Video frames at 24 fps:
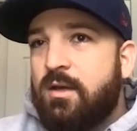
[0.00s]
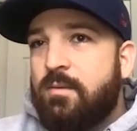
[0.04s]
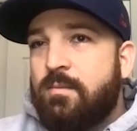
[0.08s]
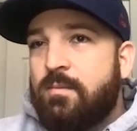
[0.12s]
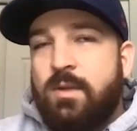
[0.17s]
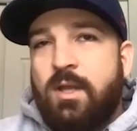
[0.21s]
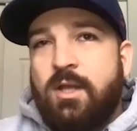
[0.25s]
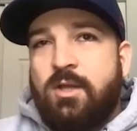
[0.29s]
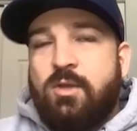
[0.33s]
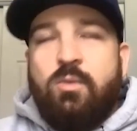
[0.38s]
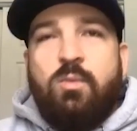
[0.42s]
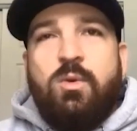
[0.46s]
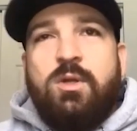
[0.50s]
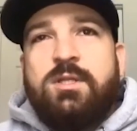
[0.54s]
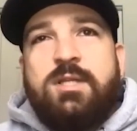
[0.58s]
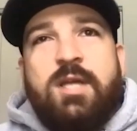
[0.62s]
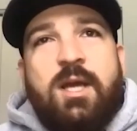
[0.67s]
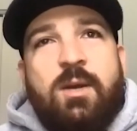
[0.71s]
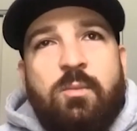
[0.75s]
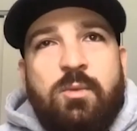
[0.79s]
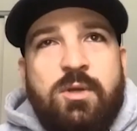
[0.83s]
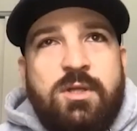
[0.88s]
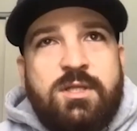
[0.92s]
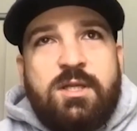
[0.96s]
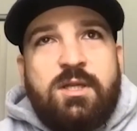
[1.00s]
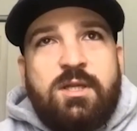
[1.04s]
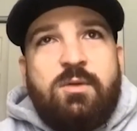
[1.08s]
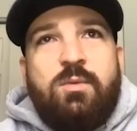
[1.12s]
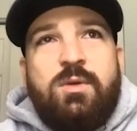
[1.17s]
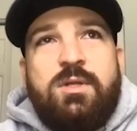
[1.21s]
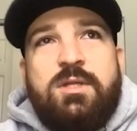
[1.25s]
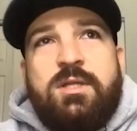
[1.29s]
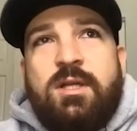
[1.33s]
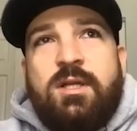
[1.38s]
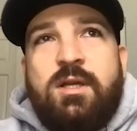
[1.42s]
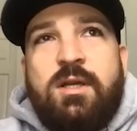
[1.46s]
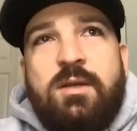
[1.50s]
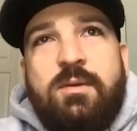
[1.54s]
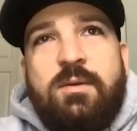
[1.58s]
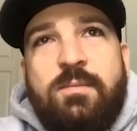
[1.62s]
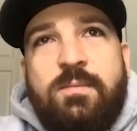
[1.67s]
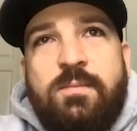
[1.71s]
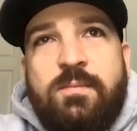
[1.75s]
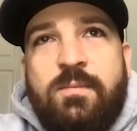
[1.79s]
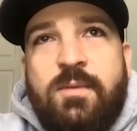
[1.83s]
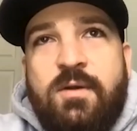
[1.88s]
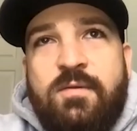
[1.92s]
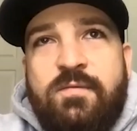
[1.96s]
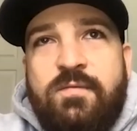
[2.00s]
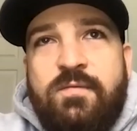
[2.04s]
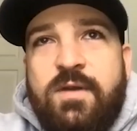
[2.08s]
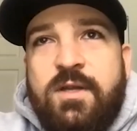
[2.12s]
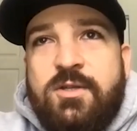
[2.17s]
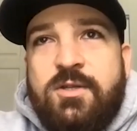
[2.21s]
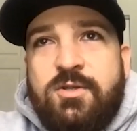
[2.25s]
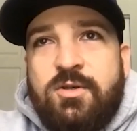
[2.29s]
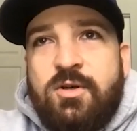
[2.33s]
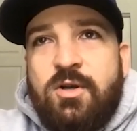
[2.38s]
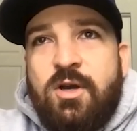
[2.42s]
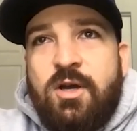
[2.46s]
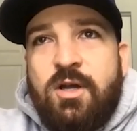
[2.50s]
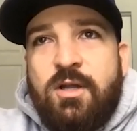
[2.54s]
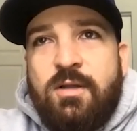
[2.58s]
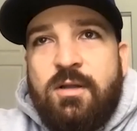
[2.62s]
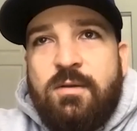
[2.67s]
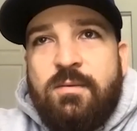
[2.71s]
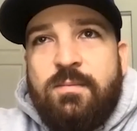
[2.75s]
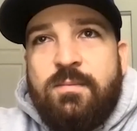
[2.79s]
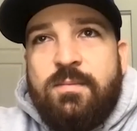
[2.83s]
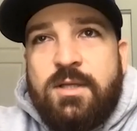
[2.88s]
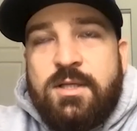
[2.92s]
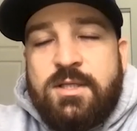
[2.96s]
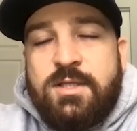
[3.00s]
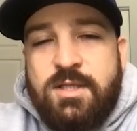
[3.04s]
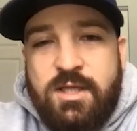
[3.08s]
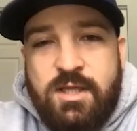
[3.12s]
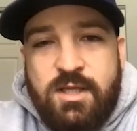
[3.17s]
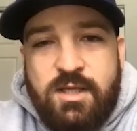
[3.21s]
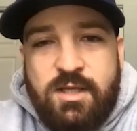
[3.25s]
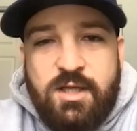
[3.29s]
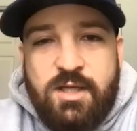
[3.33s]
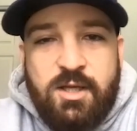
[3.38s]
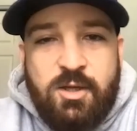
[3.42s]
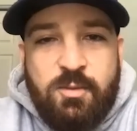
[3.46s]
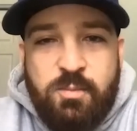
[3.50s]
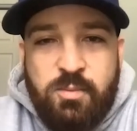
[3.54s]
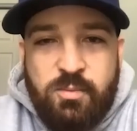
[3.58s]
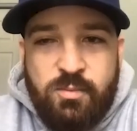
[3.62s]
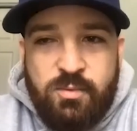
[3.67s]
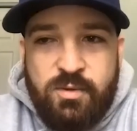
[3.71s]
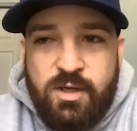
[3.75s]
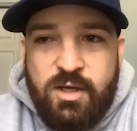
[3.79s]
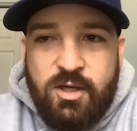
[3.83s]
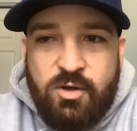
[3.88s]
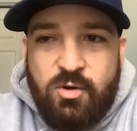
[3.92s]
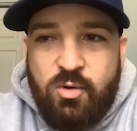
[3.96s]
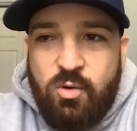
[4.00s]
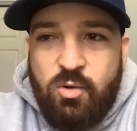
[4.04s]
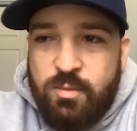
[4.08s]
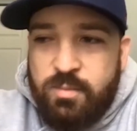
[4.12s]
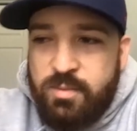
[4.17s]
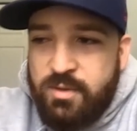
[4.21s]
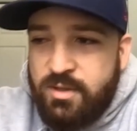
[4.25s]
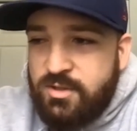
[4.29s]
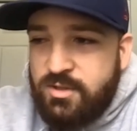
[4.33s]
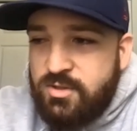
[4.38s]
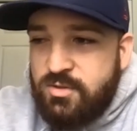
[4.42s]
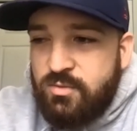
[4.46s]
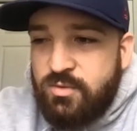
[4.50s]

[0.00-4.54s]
like the one time we did a feature on this kid Nick Corpix, who